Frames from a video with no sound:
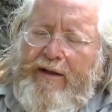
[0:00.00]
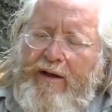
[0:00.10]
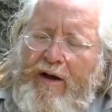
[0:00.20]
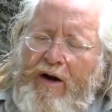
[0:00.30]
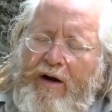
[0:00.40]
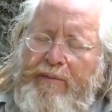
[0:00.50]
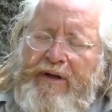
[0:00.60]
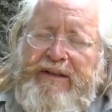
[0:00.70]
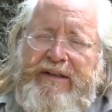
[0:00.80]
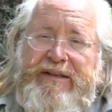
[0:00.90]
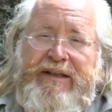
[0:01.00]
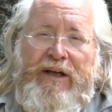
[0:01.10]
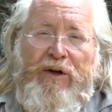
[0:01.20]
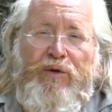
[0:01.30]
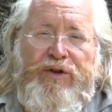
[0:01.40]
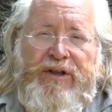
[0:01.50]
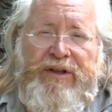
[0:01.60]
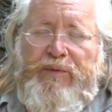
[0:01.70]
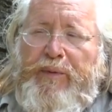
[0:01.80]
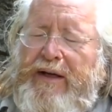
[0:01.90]
are being
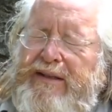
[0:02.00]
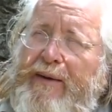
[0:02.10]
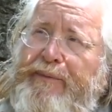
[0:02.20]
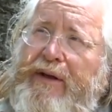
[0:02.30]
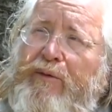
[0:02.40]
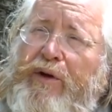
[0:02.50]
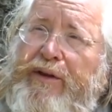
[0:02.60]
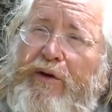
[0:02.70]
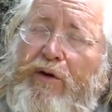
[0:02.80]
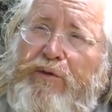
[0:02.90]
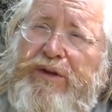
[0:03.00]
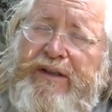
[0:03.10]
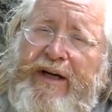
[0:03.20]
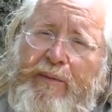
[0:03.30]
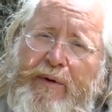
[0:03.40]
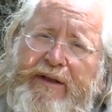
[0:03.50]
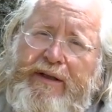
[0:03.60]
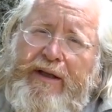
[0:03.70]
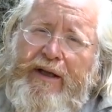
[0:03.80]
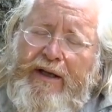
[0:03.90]
disillusioned by something we thought was there, but
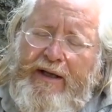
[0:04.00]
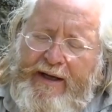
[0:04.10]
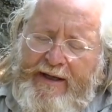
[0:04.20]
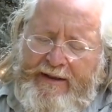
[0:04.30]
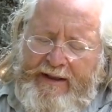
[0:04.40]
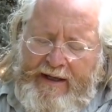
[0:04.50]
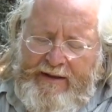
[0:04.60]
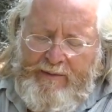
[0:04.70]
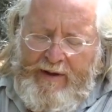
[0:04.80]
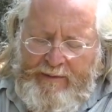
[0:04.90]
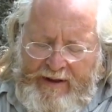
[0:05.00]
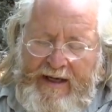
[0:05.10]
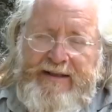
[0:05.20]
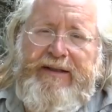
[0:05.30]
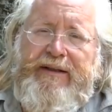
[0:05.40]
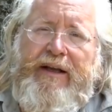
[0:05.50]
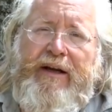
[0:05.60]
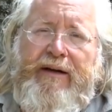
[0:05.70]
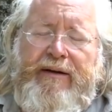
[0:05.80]
in the end maybe isn't there.